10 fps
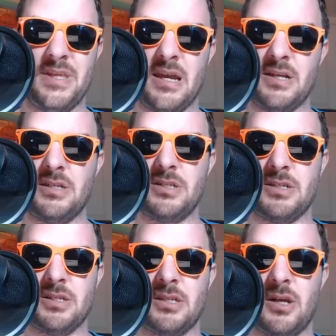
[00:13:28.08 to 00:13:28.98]
he's
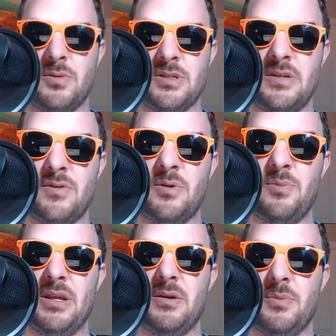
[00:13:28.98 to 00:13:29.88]
just a solid receiver,
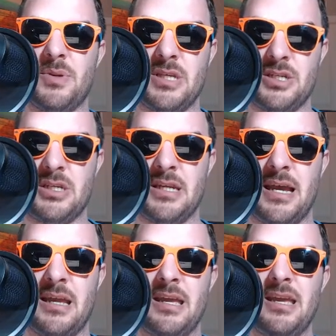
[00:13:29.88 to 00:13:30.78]
big possession
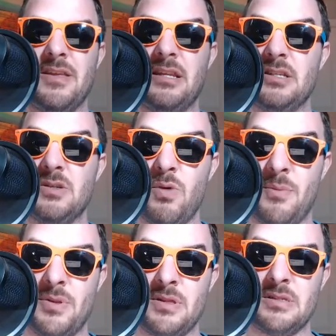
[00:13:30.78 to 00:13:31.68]
guy. They need some
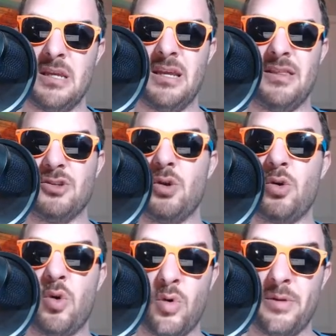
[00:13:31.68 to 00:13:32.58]
weapons. There's no
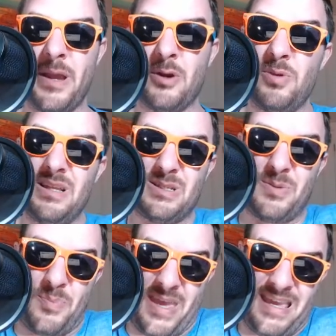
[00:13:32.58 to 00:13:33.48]
quarterback really to
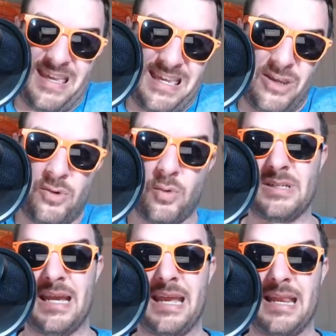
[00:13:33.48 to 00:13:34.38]
pick here or
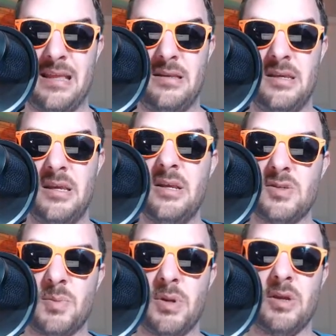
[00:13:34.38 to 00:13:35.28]
tight end,
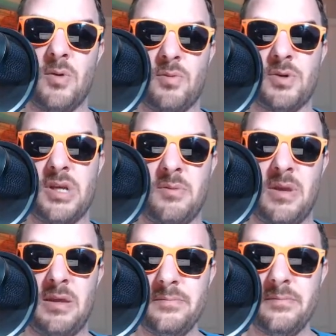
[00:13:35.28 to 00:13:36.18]
so probably go with Rashad
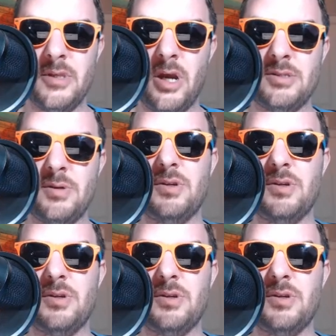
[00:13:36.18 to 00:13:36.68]
Bateman. All right, so here are the